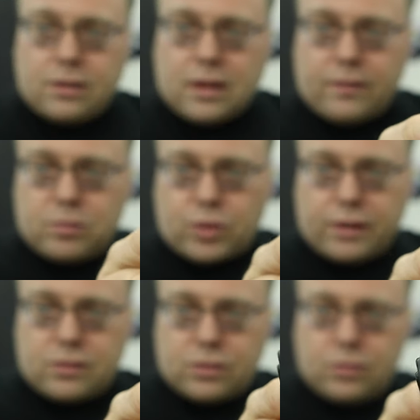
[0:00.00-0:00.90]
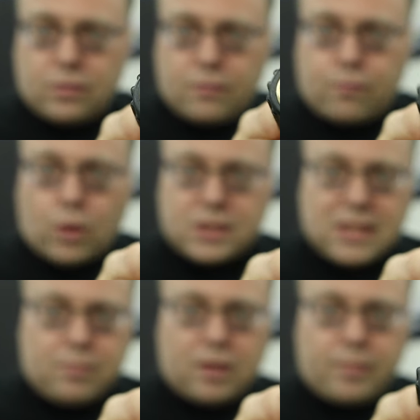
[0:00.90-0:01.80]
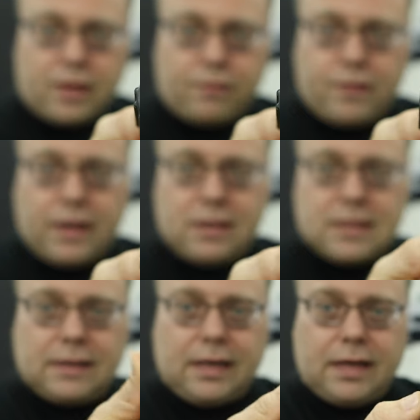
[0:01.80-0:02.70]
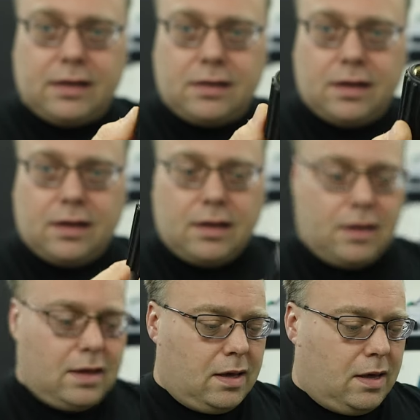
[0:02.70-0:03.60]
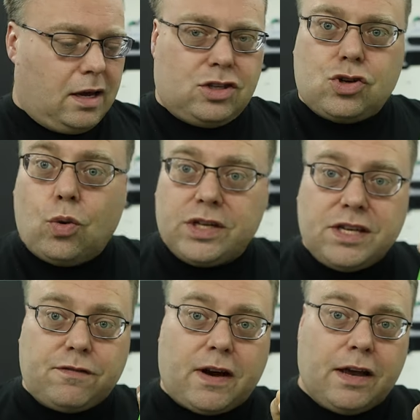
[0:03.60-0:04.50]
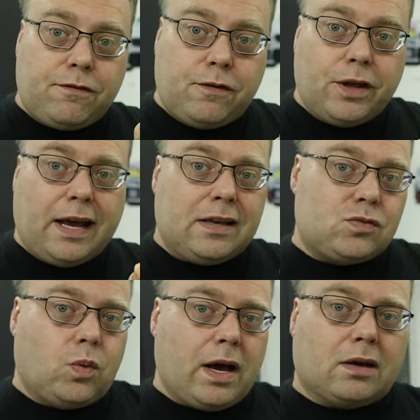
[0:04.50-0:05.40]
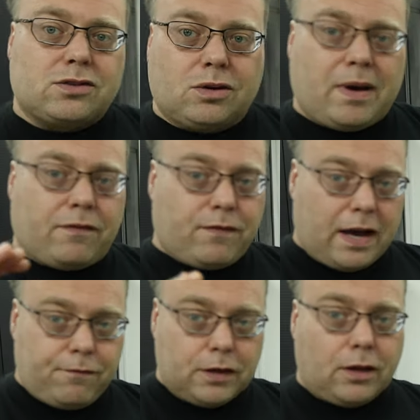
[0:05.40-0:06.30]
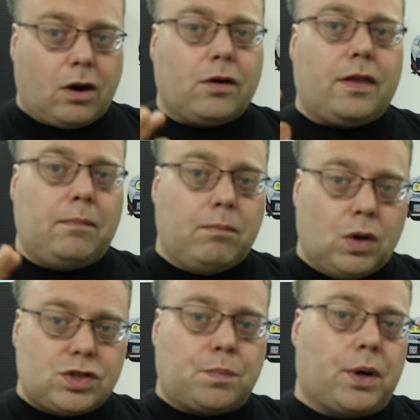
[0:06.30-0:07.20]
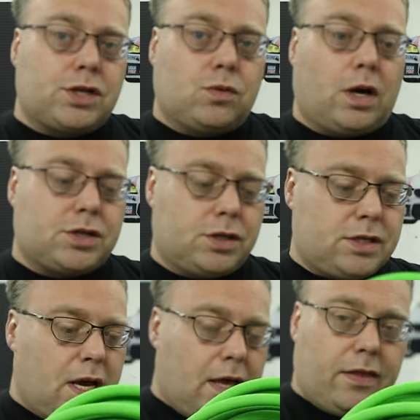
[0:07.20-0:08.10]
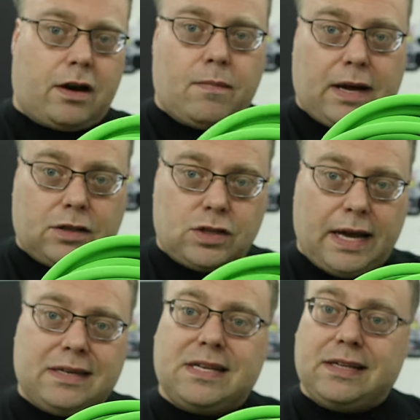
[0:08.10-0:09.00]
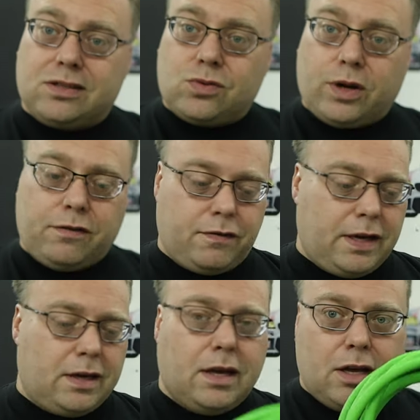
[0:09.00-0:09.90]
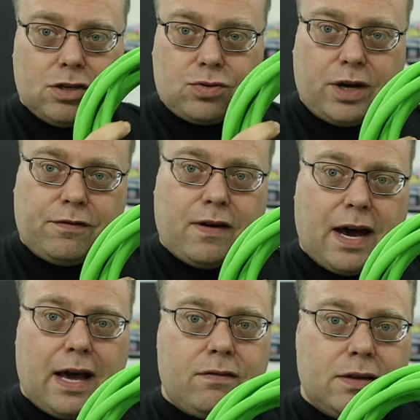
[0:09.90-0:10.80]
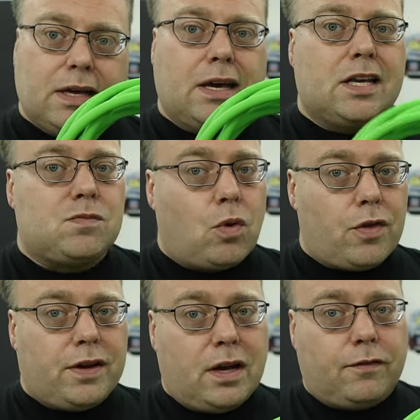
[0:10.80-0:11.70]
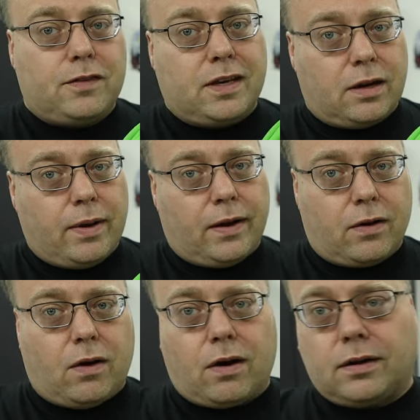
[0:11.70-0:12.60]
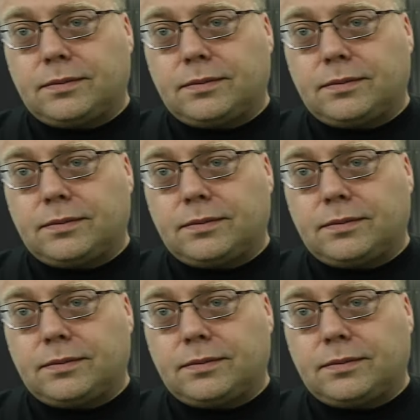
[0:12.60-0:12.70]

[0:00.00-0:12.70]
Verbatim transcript: You have M22, 14 millimeter fittings at the end, 25 foot as well. So about five foot longer than most pressure washers that are about 18 to 20 feet. 25 is more than enough to get around a car